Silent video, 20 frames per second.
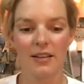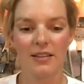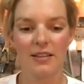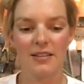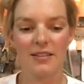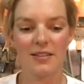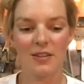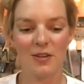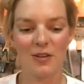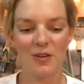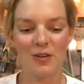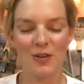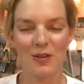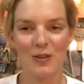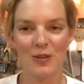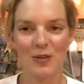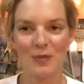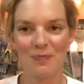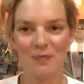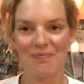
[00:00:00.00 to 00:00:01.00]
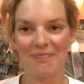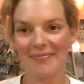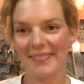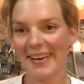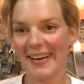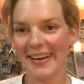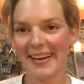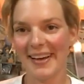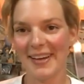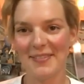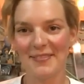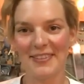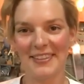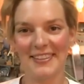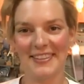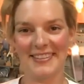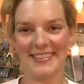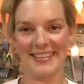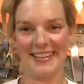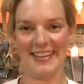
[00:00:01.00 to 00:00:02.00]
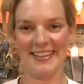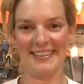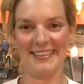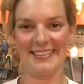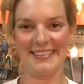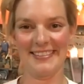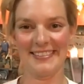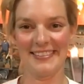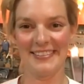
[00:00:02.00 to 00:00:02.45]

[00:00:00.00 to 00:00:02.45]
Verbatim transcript: So I'm very excited.